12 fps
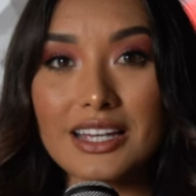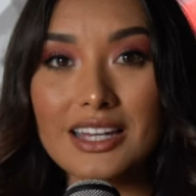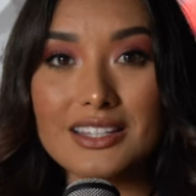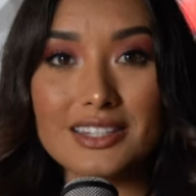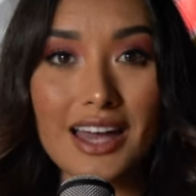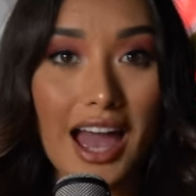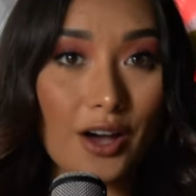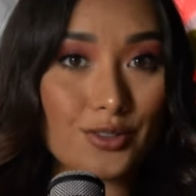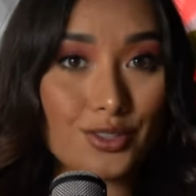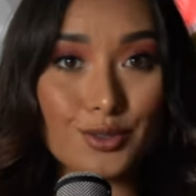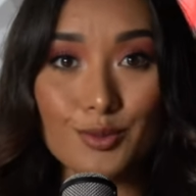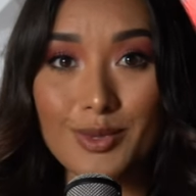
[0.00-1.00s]
is the house
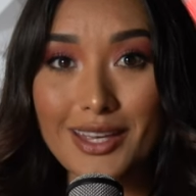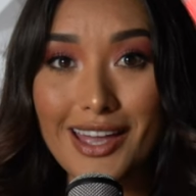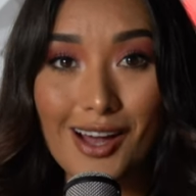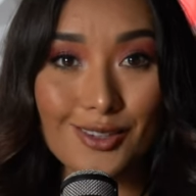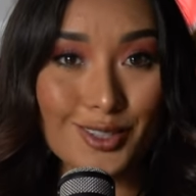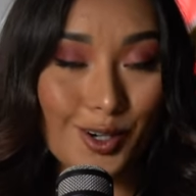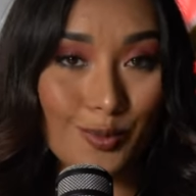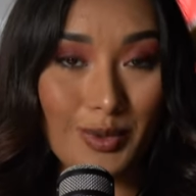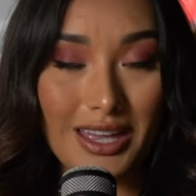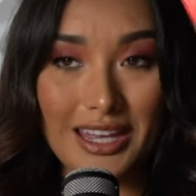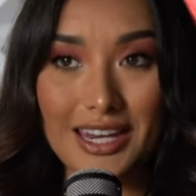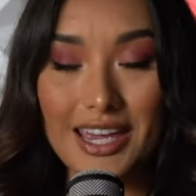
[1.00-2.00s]
still being held
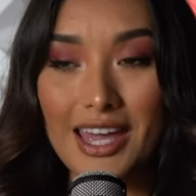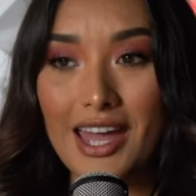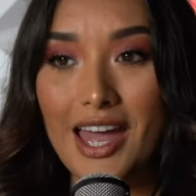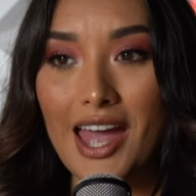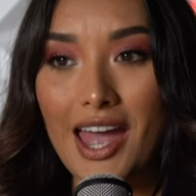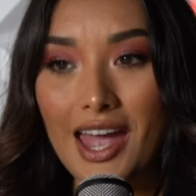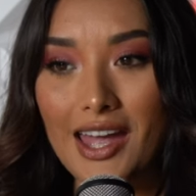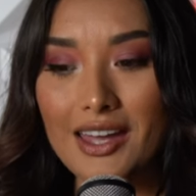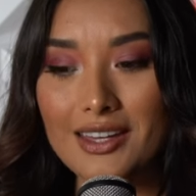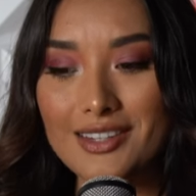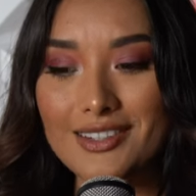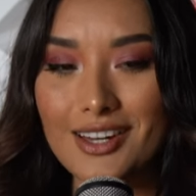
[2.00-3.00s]
open?
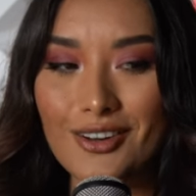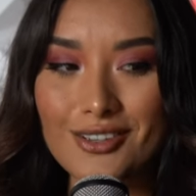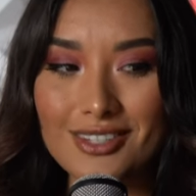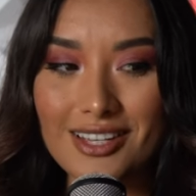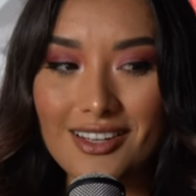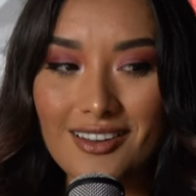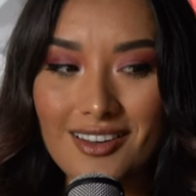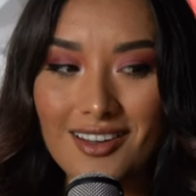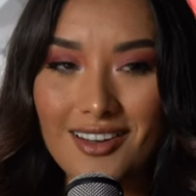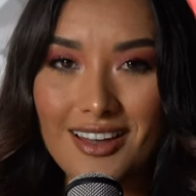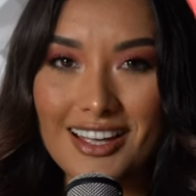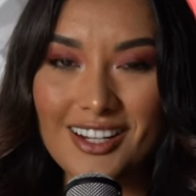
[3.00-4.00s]
And I was like,
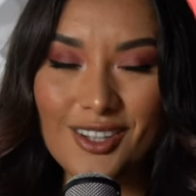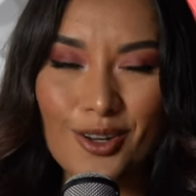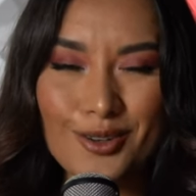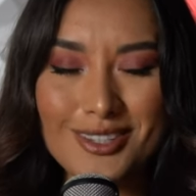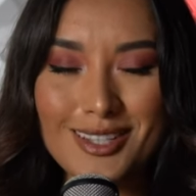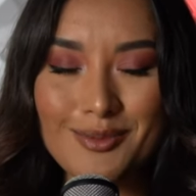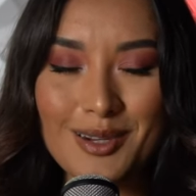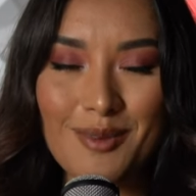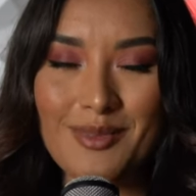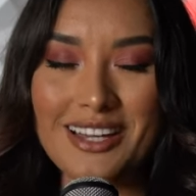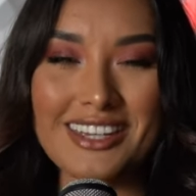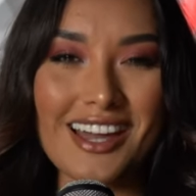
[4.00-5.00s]
oh, I closed it, but
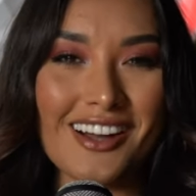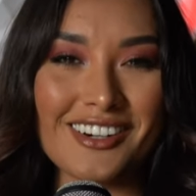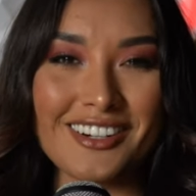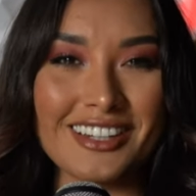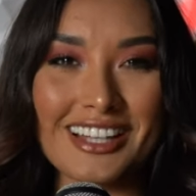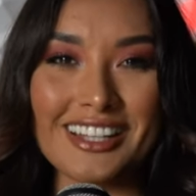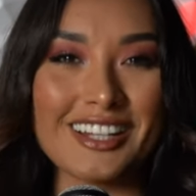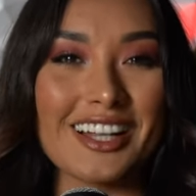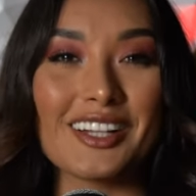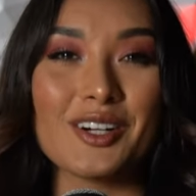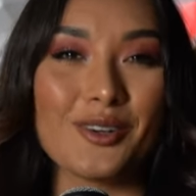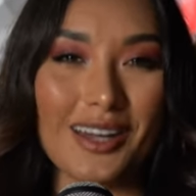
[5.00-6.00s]
I'm like, yeah, girl, like,
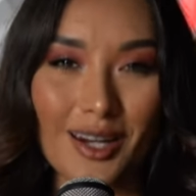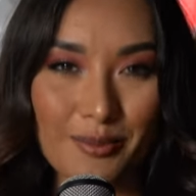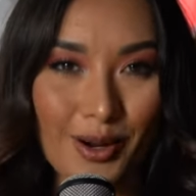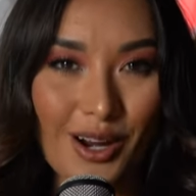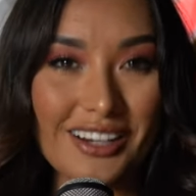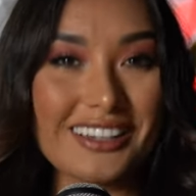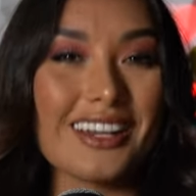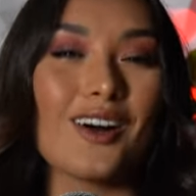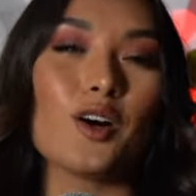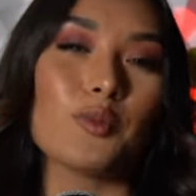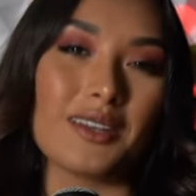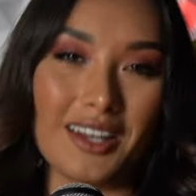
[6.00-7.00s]
go ahead and park and
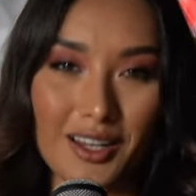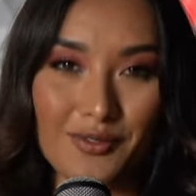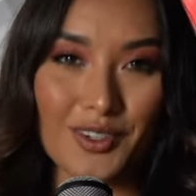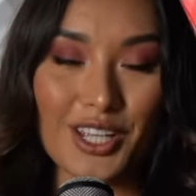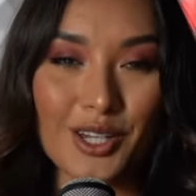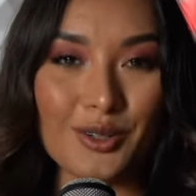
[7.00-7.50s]
I'll open it up for you.